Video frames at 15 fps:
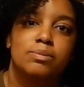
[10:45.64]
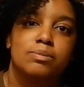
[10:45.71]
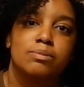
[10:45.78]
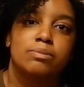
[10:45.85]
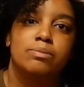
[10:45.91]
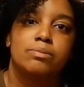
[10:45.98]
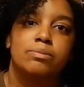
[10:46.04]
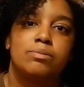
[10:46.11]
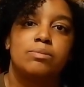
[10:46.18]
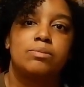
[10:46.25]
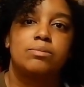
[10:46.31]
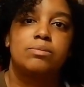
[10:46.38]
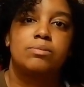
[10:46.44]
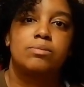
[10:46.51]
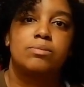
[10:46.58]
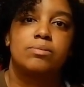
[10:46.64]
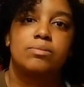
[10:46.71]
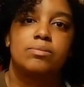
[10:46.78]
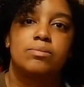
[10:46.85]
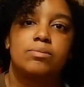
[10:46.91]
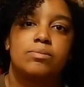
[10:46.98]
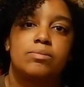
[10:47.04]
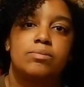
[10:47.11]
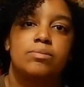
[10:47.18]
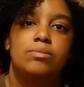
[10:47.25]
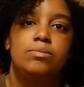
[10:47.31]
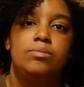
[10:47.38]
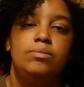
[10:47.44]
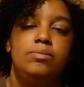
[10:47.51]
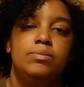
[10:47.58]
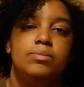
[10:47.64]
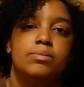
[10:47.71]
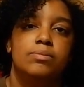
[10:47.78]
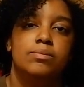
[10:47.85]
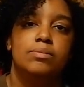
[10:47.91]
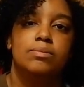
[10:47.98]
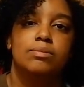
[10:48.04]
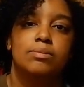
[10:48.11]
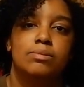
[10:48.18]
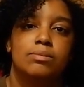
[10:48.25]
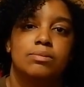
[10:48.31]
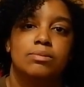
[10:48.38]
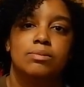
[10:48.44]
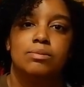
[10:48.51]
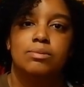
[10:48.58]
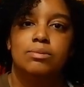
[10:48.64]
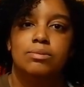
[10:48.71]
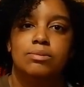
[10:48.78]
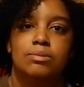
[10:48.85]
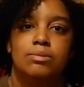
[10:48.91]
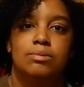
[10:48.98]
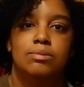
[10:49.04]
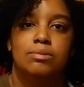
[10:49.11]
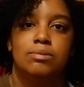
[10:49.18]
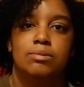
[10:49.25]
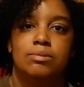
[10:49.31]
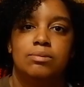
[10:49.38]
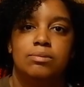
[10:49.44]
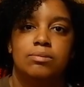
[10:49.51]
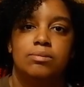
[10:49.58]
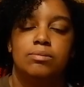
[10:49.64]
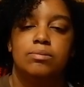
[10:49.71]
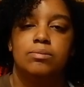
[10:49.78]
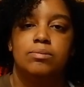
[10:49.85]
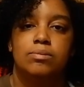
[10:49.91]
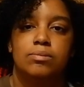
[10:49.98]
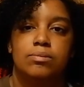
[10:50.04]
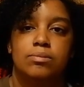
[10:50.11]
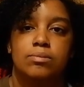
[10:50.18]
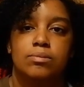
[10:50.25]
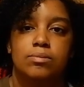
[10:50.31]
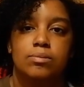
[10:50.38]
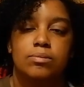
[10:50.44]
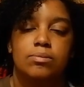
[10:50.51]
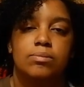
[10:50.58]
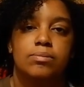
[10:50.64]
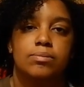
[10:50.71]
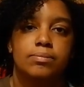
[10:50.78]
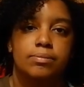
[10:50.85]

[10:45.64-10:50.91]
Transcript: The person shown says nothing.